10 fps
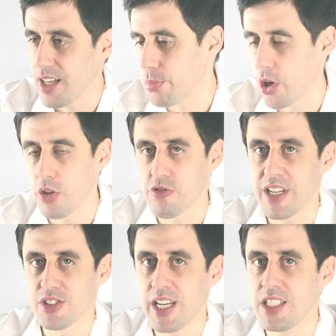but on other
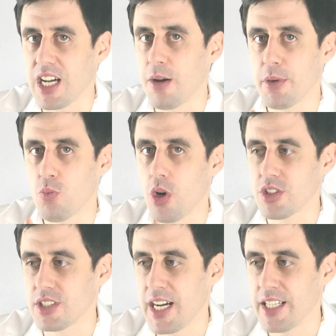essays I've been
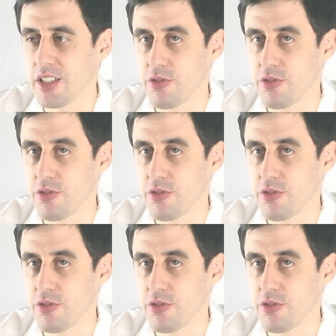one-sided.